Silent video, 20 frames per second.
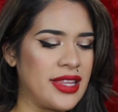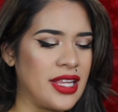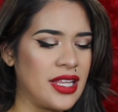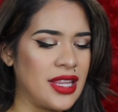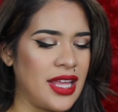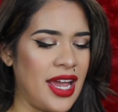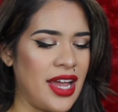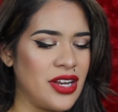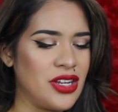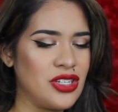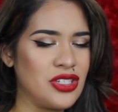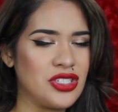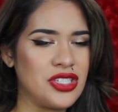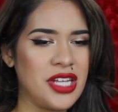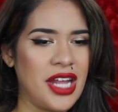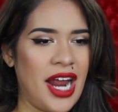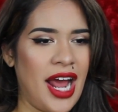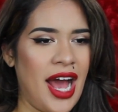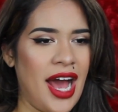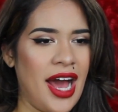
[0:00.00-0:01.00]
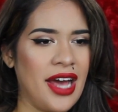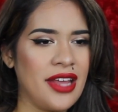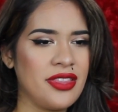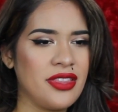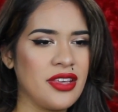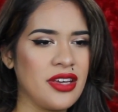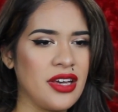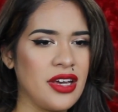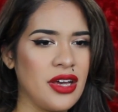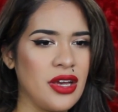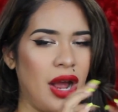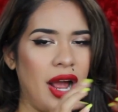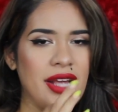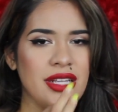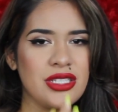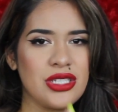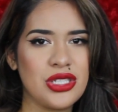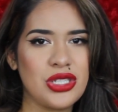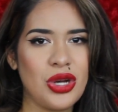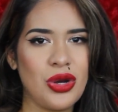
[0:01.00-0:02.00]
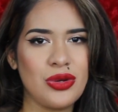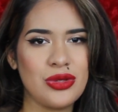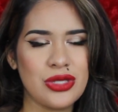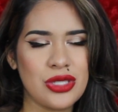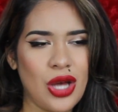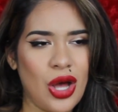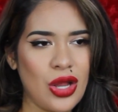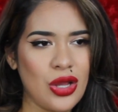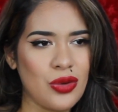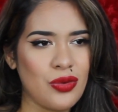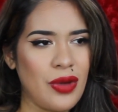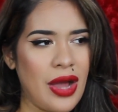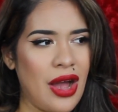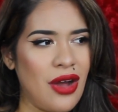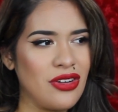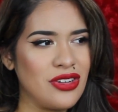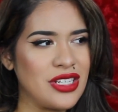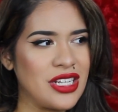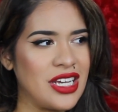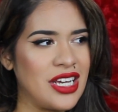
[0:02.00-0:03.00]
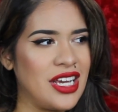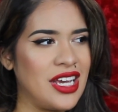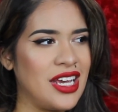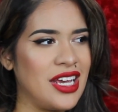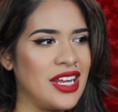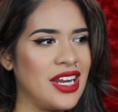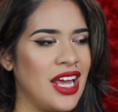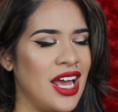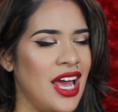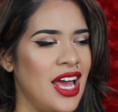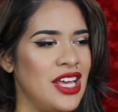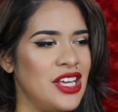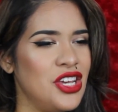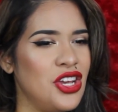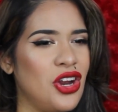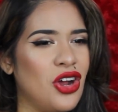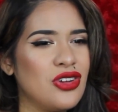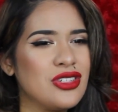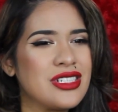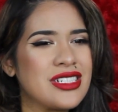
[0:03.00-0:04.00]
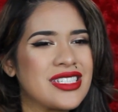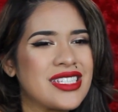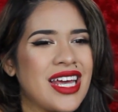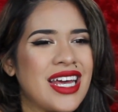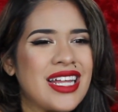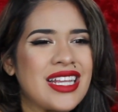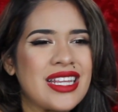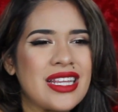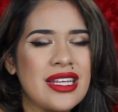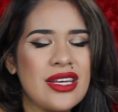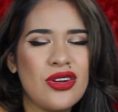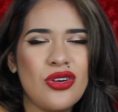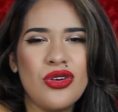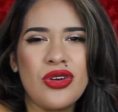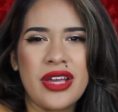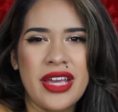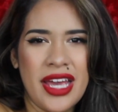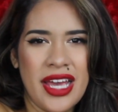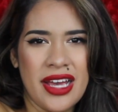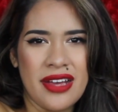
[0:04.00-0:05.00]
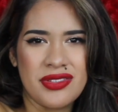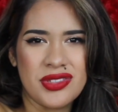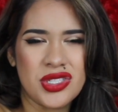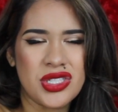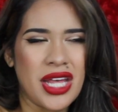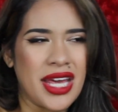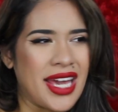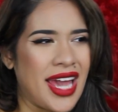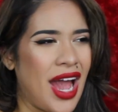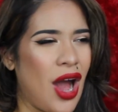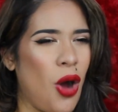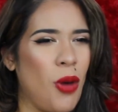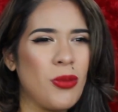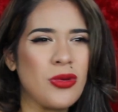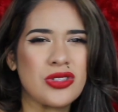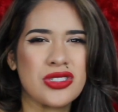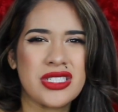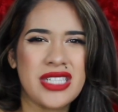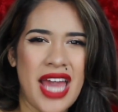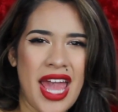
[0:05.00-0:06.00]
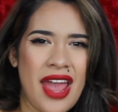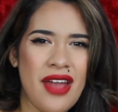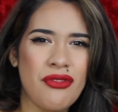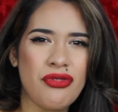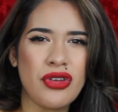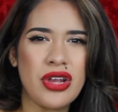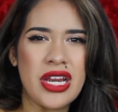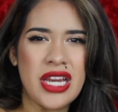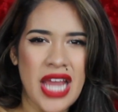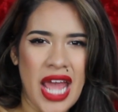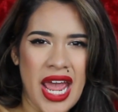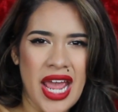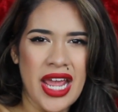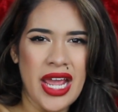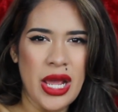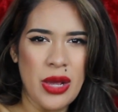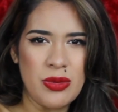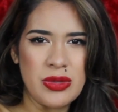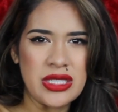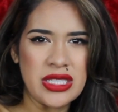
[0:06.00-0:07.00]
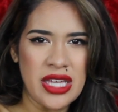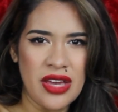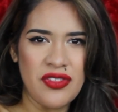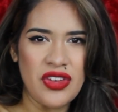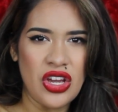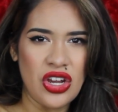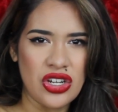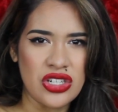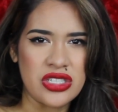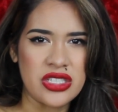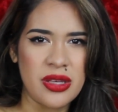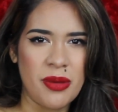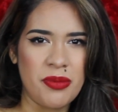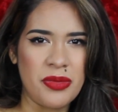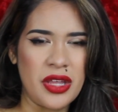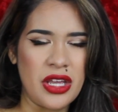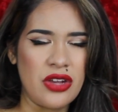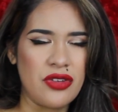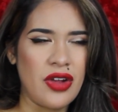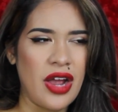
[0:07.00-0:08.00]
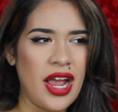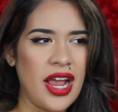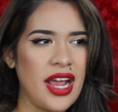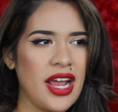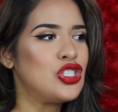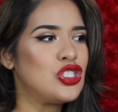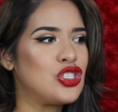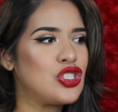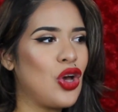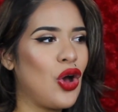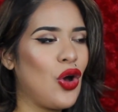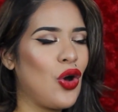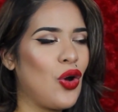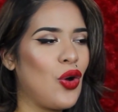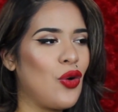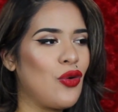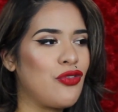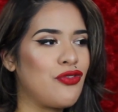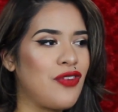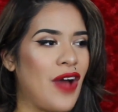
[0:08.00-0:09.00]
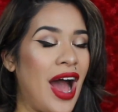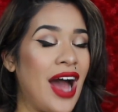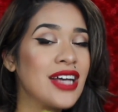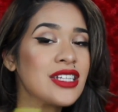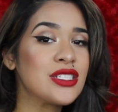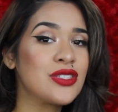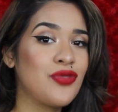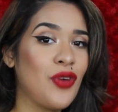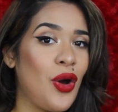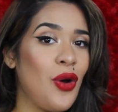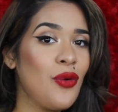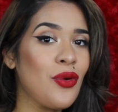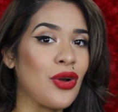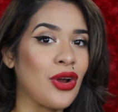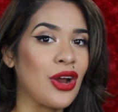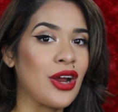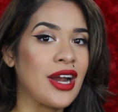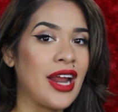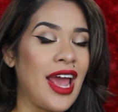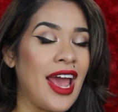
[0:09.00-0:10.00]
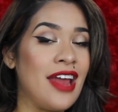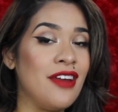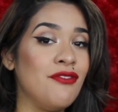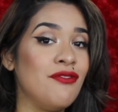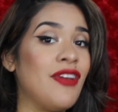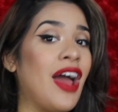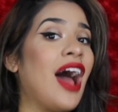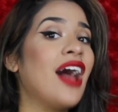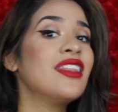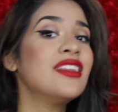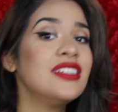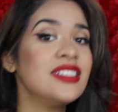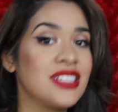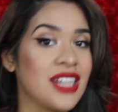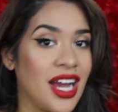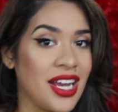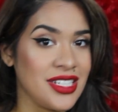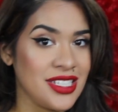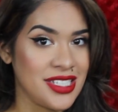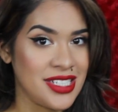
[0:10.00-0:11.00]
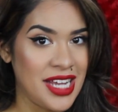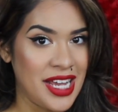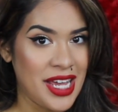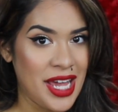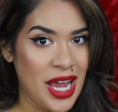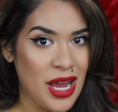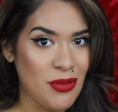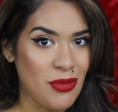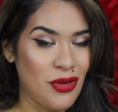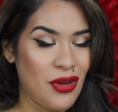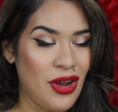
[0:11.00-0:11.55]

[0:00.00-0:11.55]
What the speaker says: like the lanyards that had the rhinestones all around it, you know, just like little gifts. Like almost every day he was giving her something, right? So fast forward and Valentine's Day came